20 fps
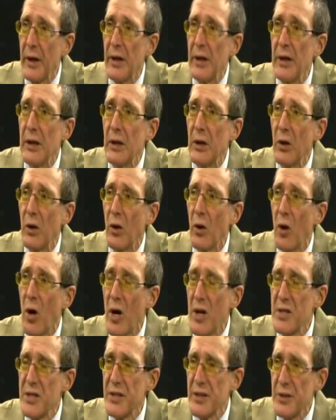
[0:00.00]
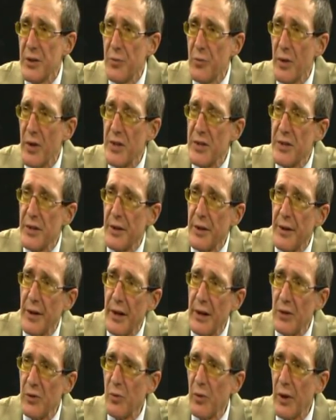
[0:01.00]
He lost interest in
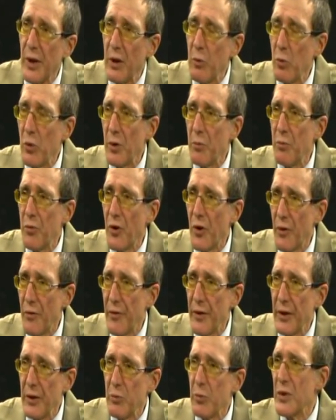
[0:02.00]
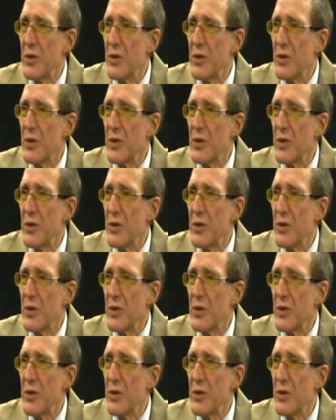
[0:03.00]
things when they weren't perfect.